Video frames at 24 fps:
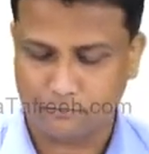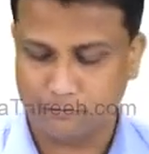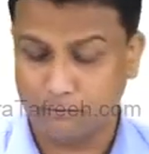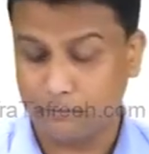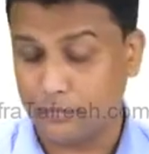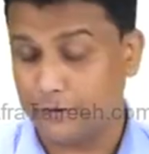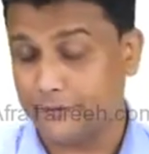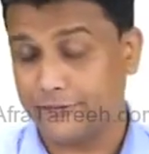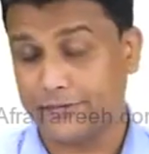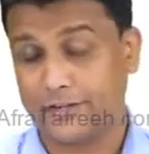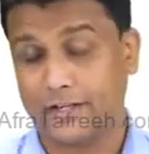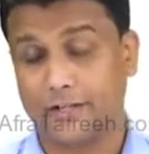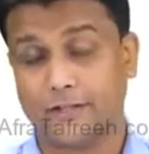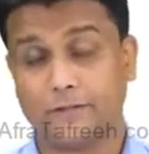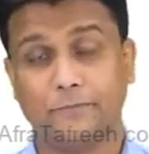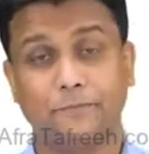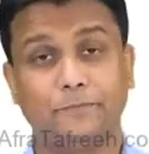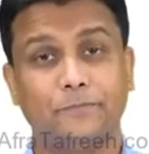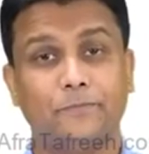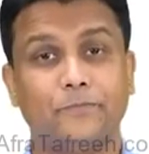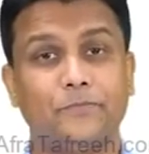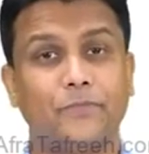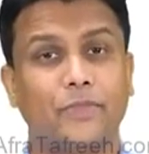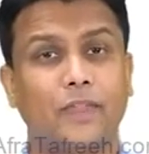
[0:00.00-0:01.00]
Perfect.
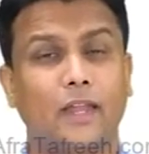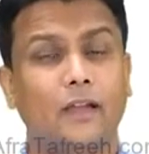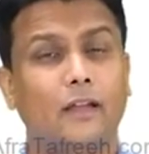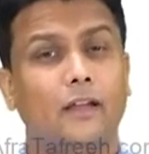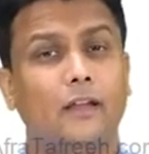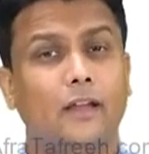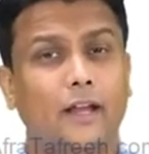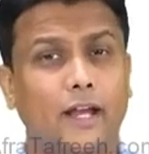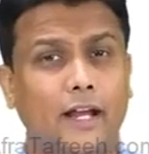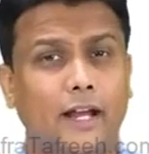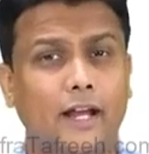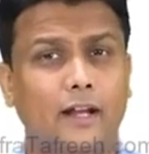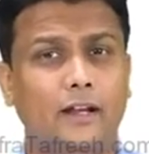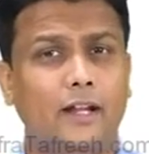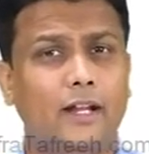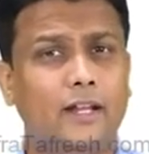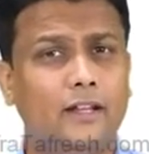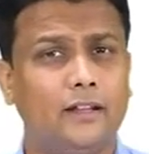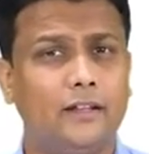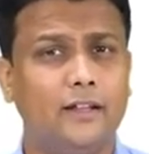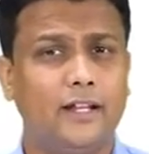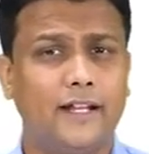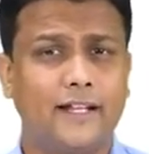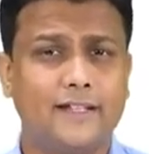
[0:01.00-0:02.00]
And in
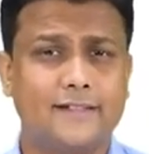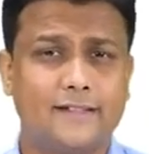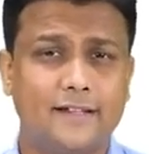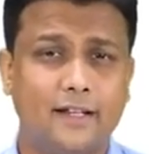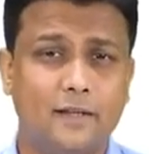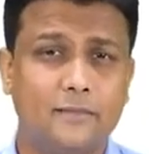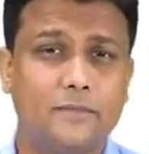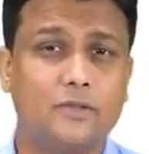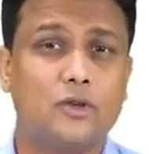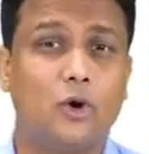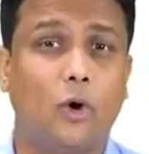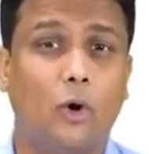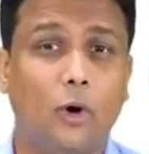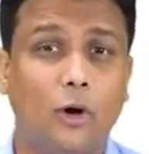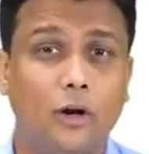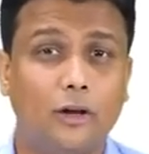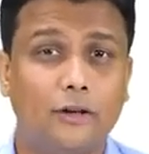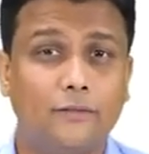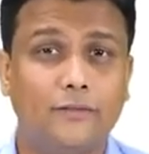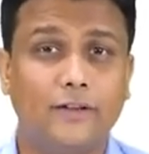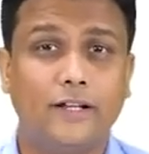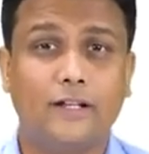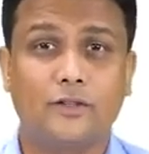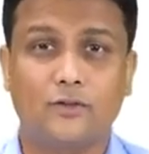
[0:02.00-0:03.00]
the exams,
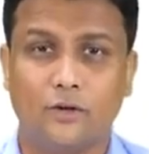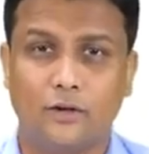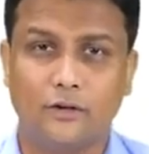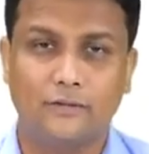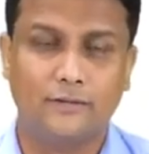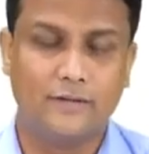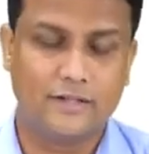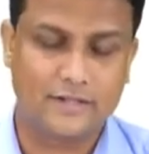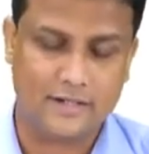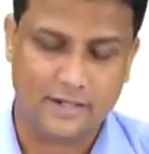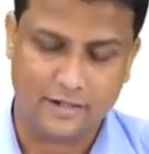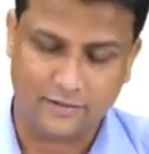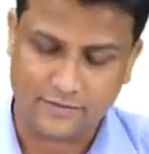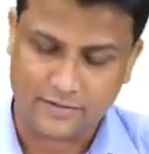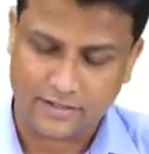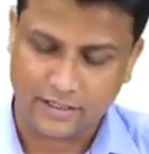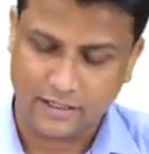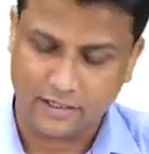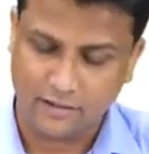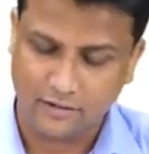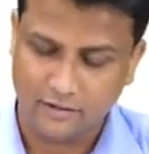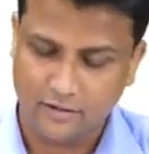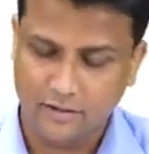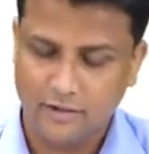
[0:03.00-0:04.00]
always I have
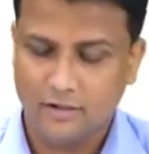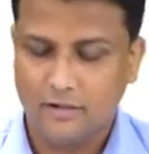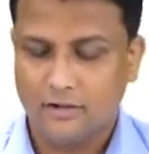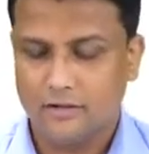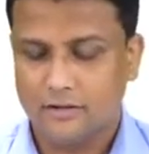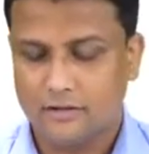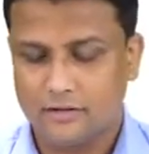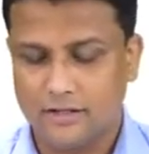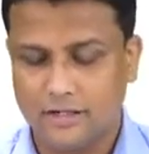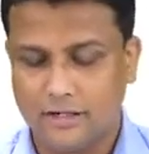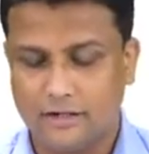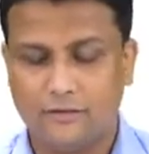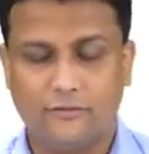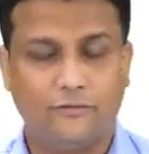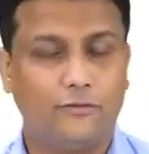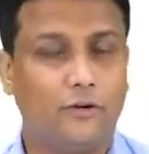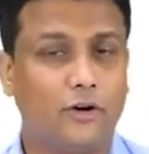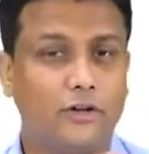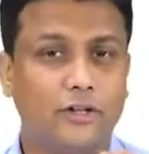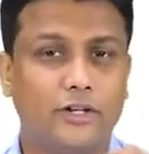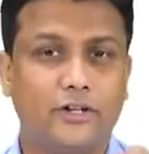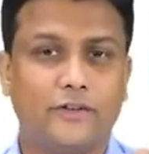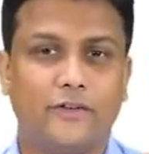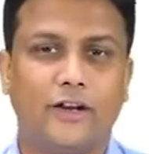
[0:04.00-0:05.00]
seen that for
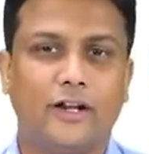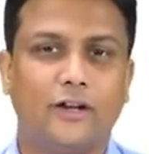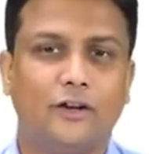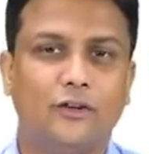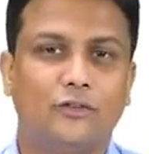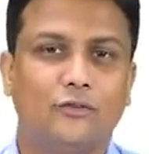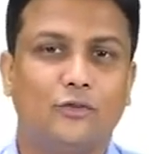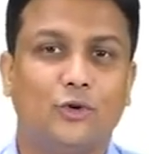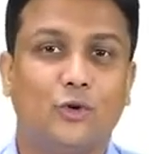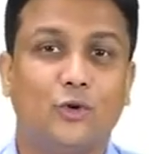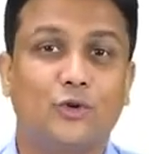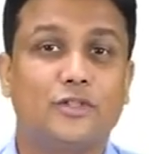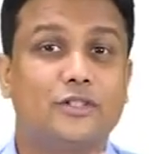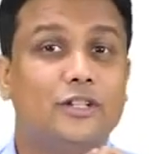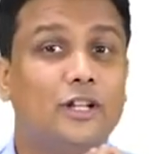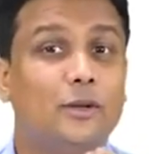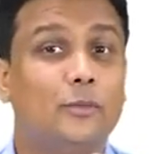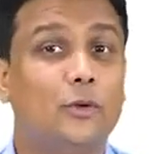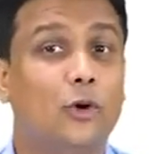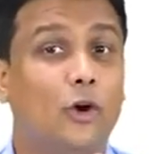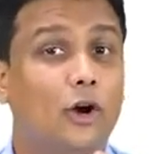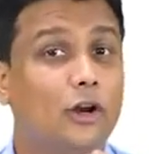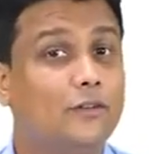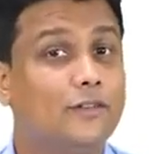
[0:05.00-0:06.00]
the triangle of Koch, they'll
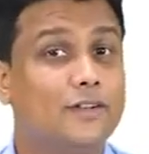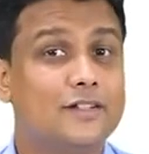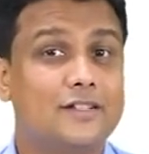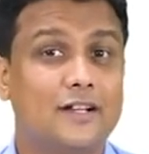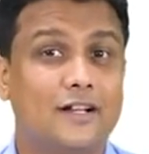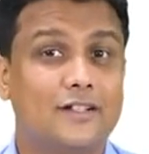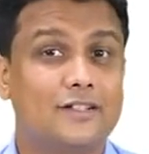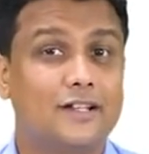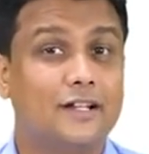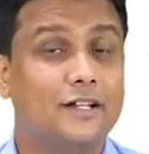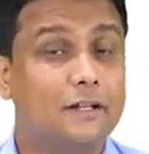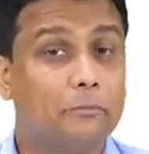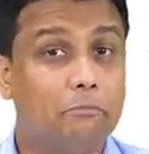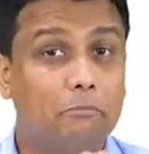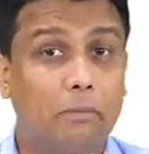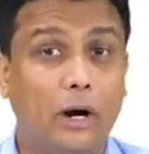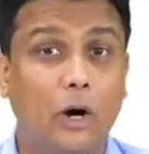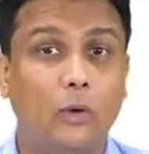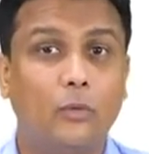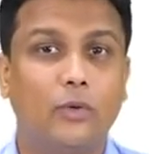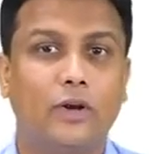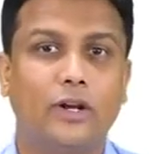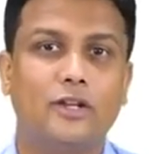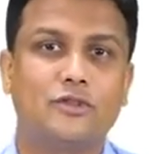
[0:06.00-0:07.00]
be always asking the
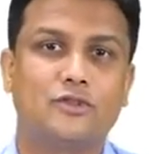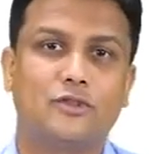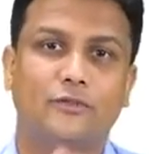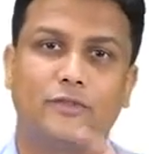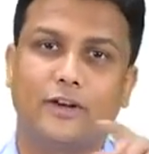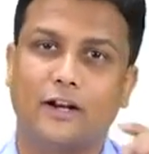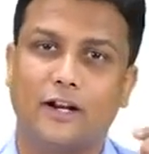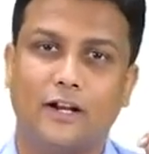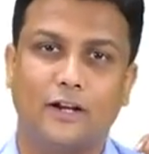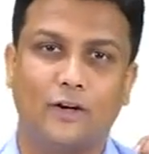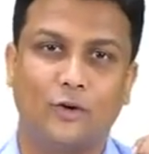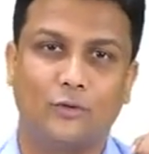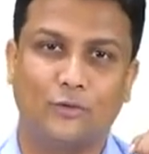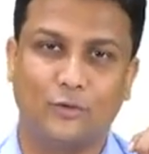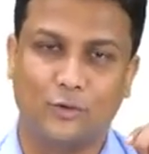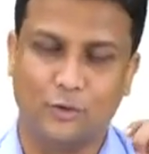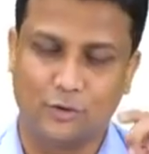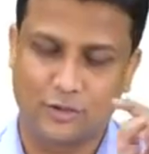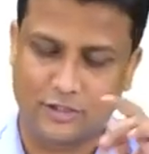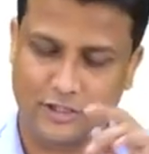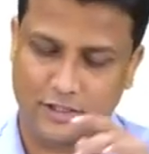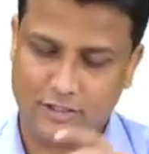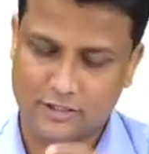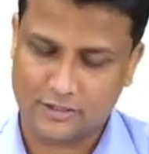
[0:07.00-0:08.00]
boundaries of triangle of
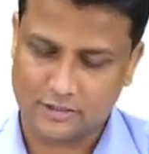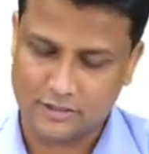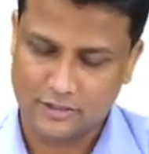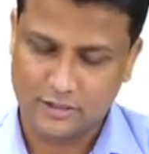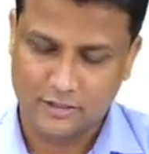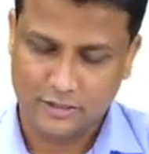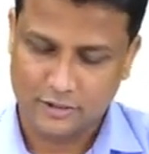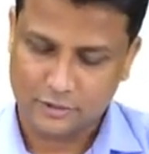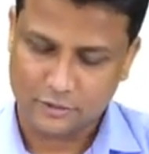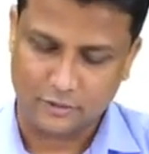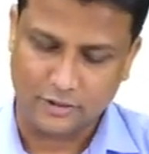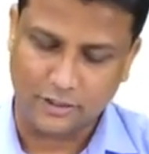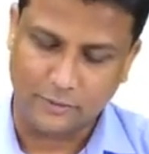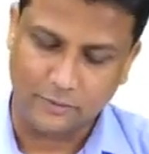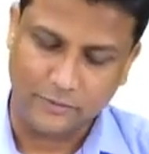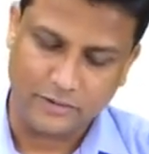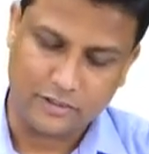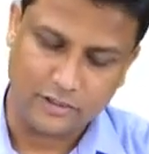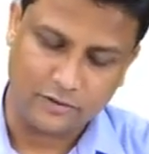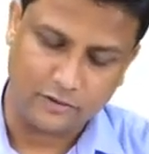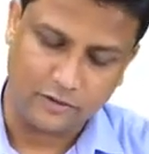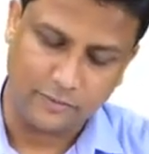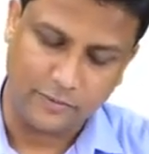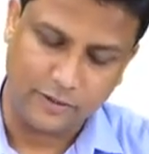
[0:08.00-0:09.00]
Koch, guys. So let me
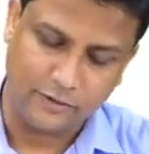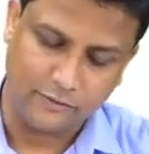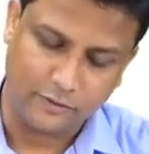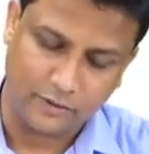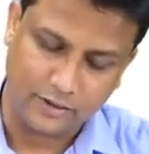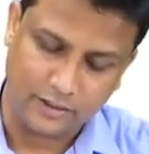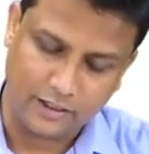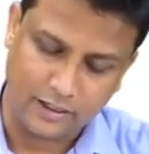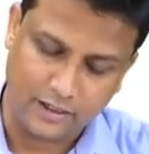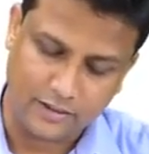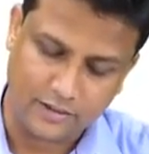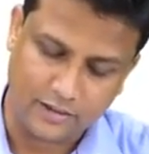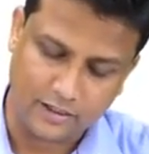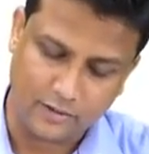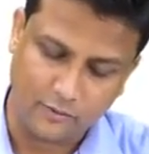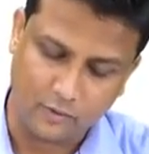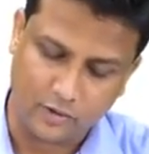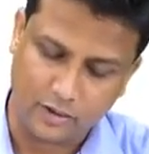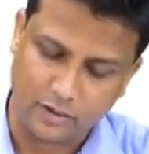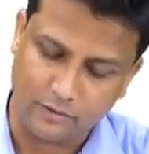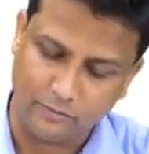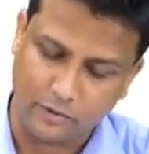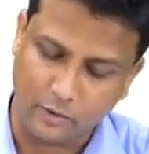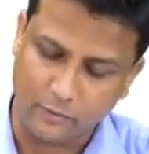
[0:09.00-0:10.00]
just repeat for the last time. What
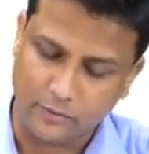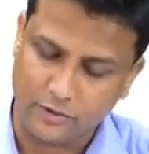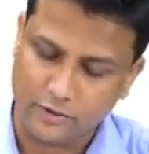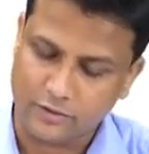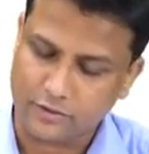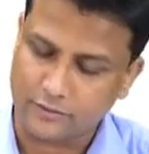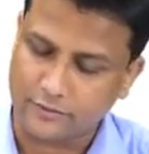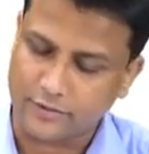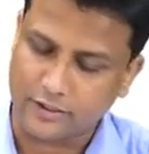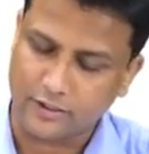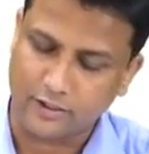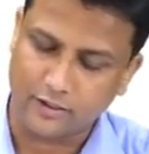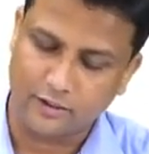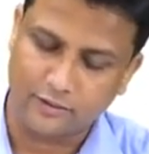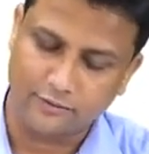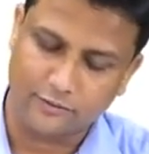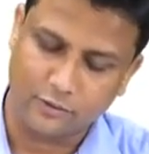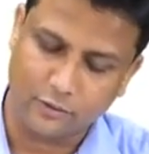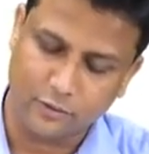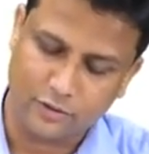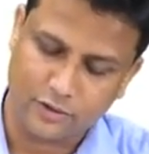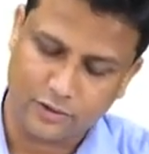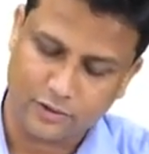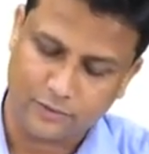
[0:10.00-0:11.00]
are the boundaries of triangle of
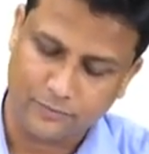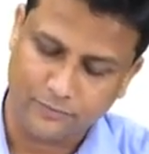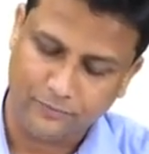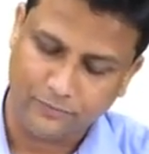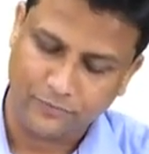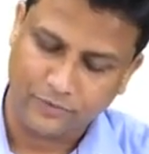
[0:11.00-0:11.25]
Koch?